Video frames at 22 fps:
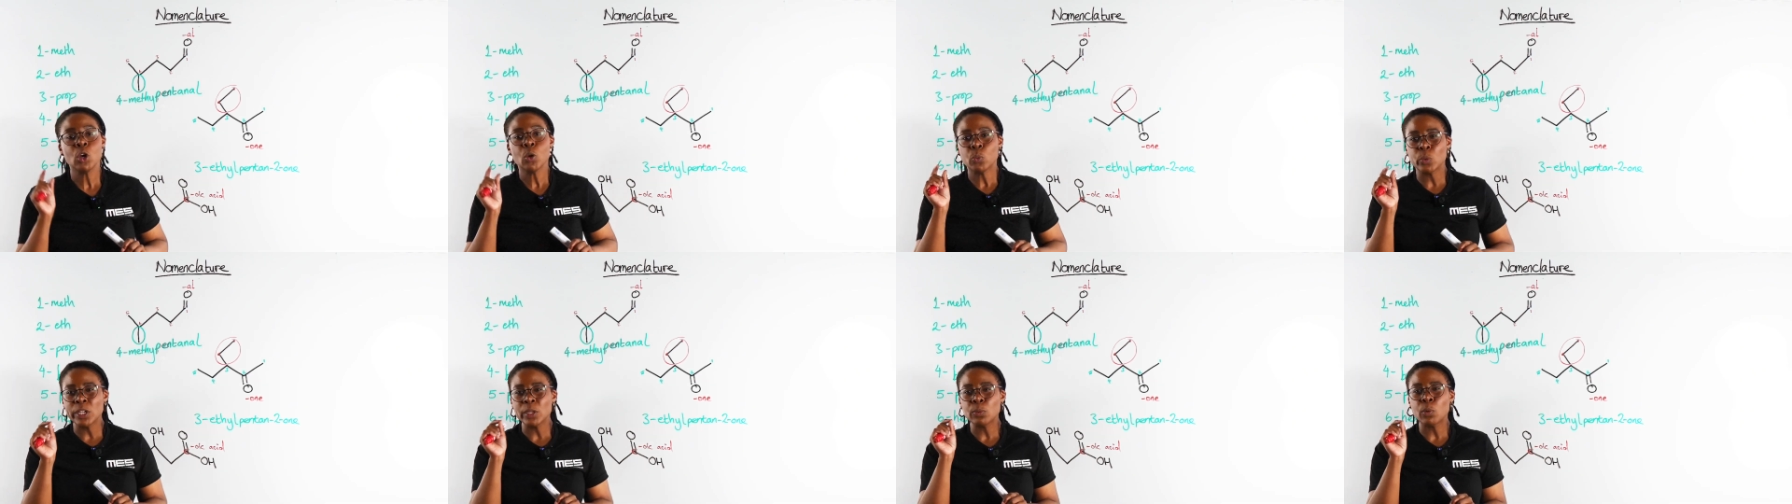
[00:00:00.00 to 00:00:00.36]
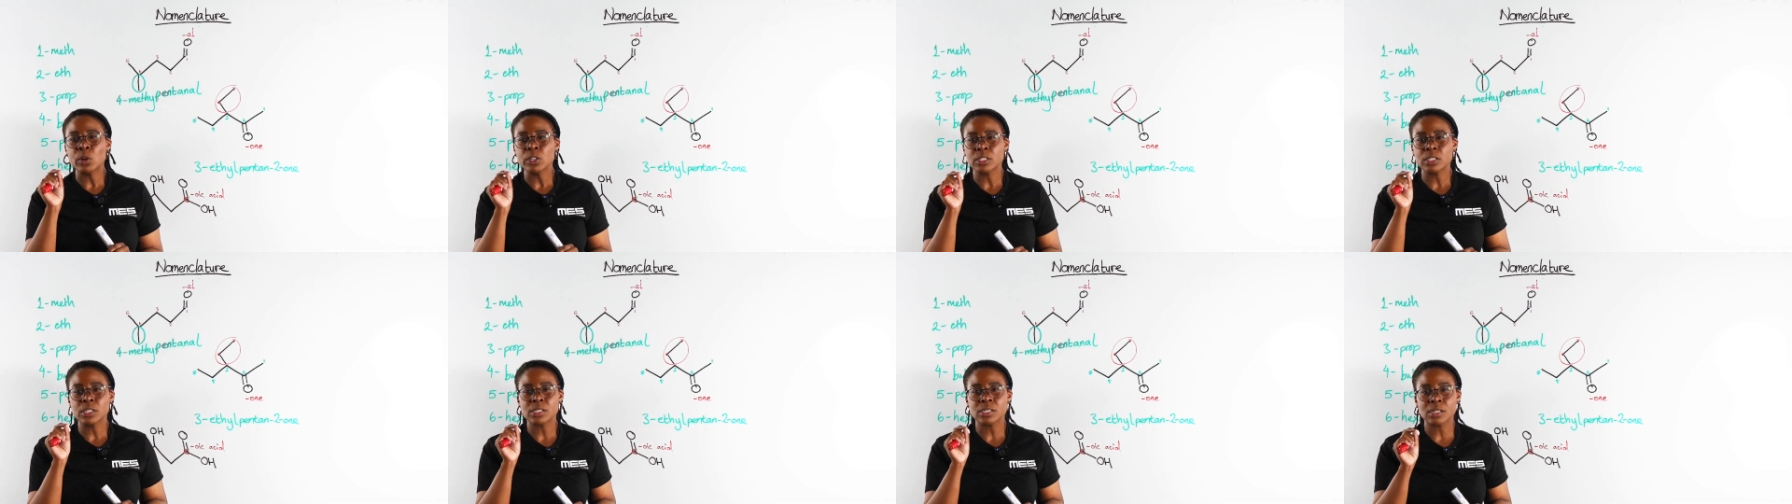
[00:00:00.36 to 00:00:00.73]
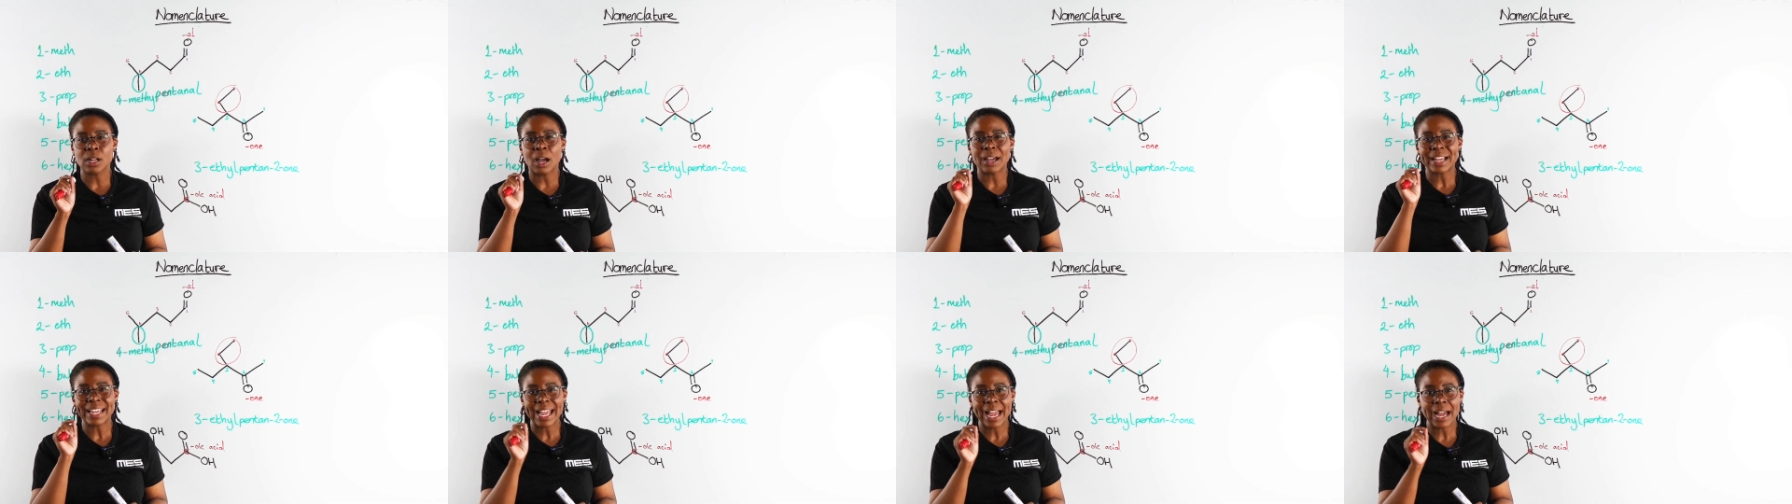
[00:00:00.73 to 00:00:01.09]
we want to
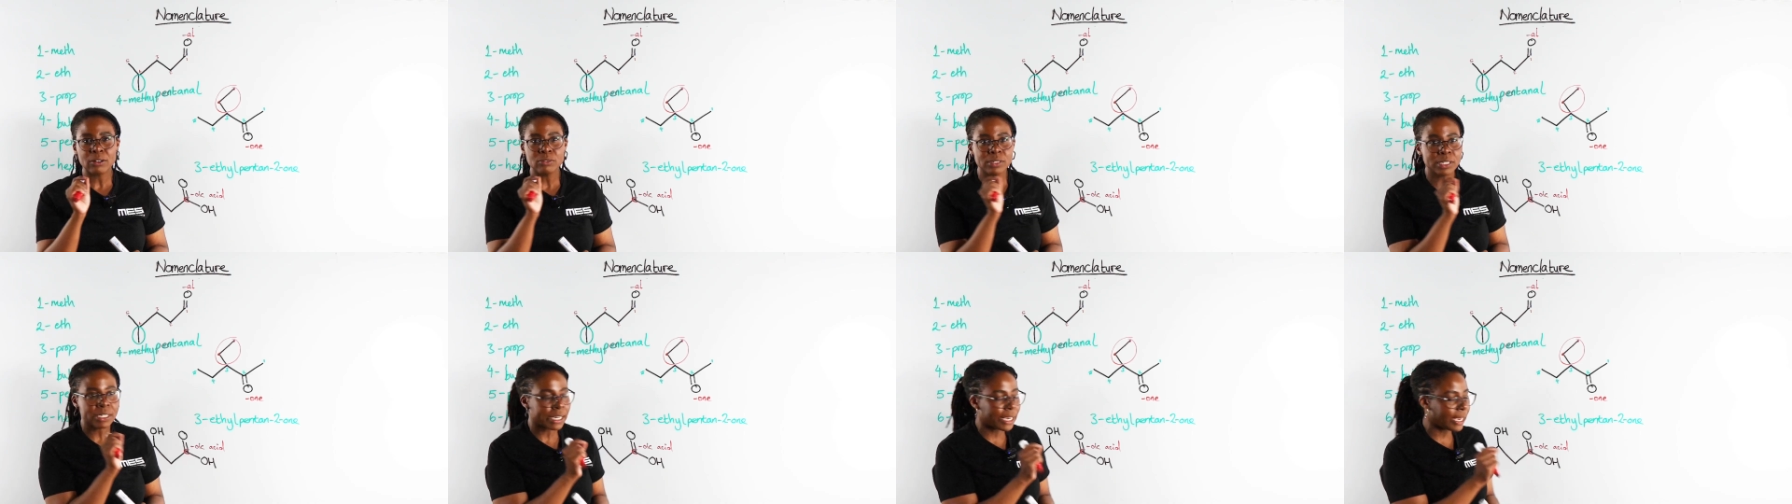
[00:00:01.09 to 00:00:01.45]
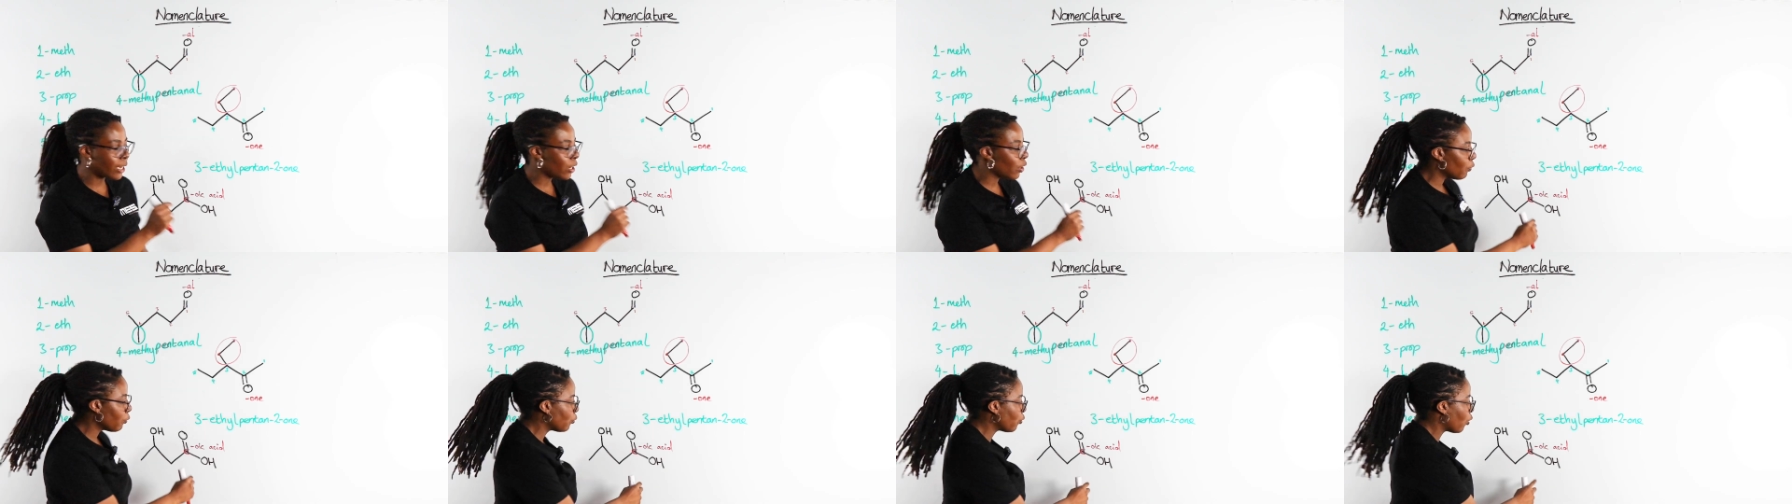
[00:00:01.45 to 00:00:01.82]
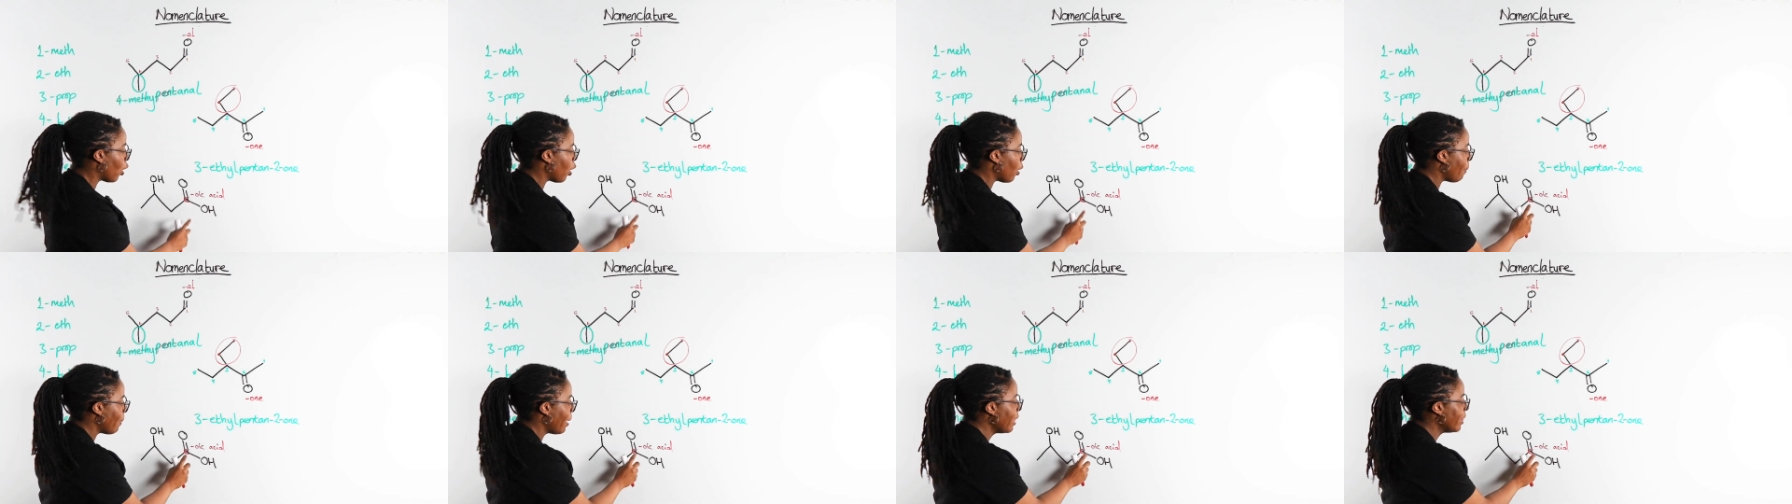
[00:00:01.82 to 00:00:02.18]
start counting
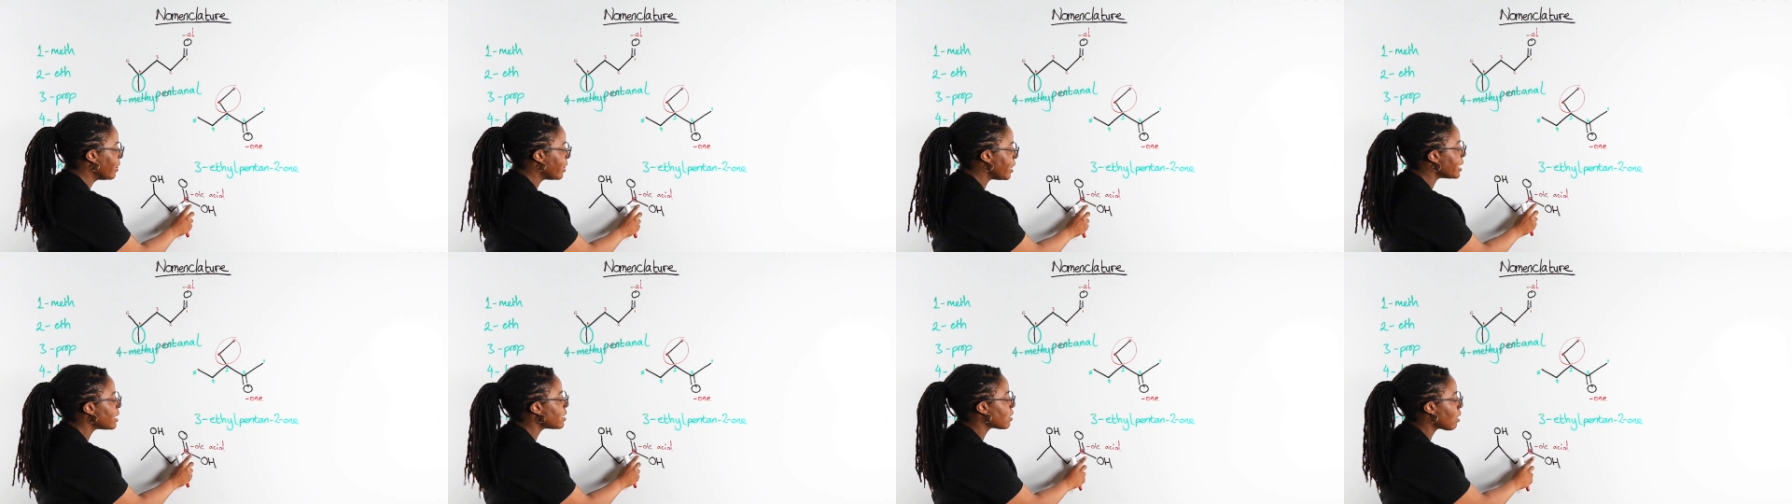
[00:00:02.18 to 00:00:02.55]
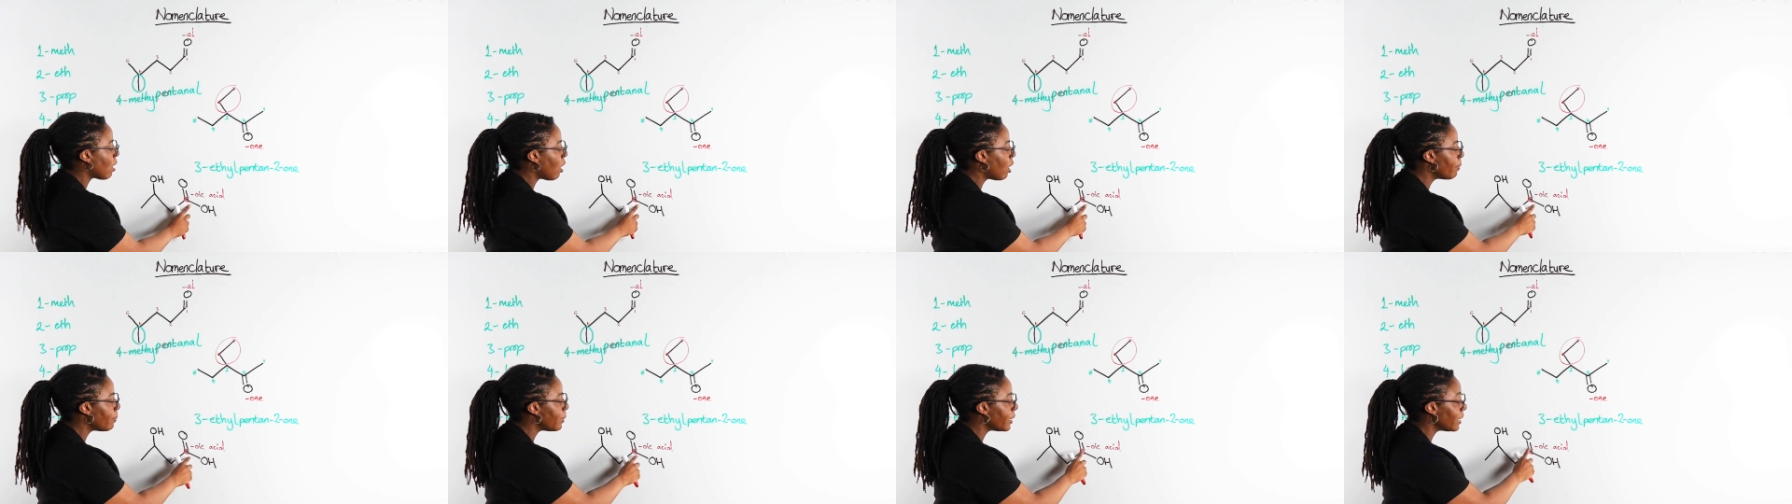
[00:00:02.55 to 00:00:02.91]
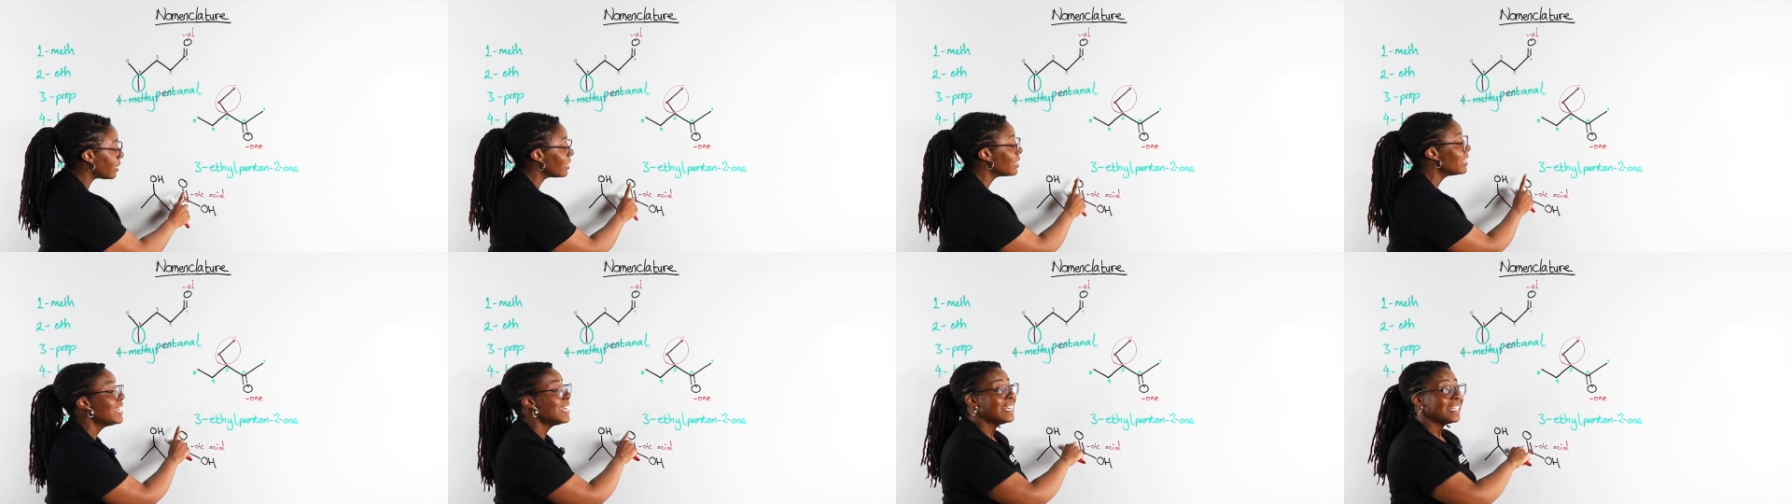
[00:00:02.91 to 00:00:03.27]
from this
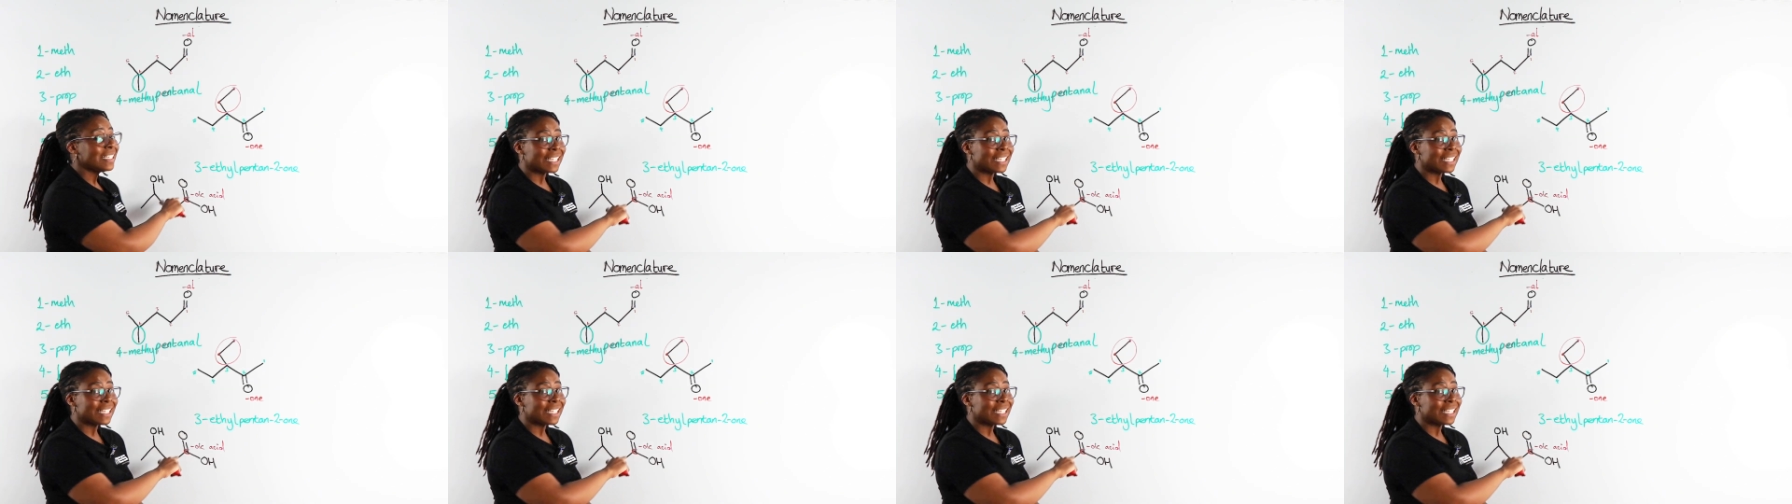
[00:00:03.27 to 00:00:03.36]
carbon